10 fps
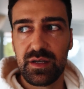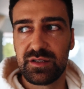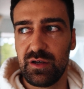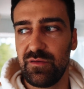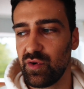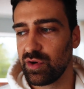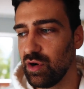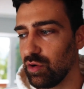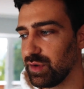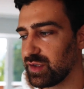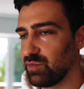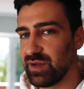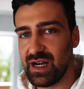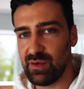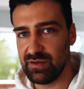So if your goal is to
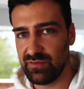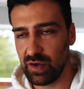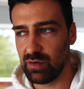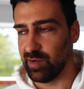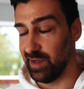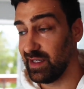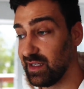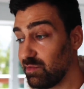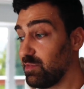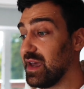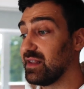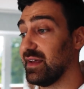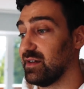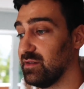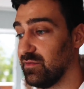become a developer, get paid
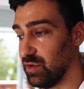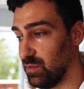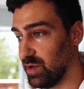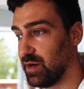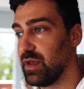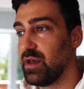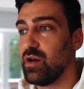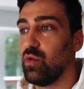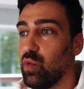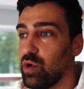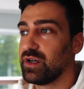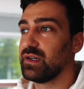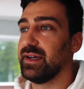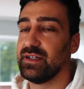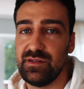like a developer, work
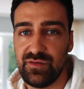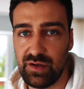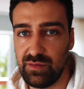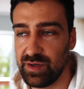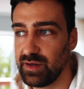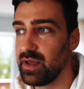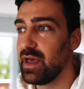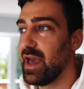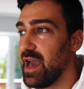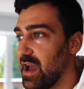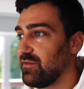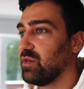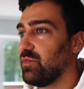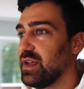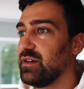like a developer, have
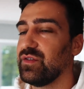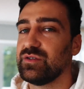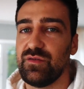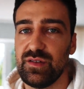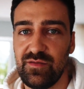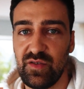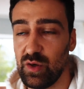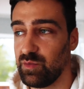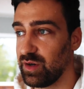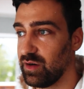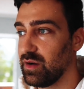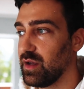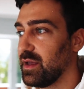the benefits of a developer,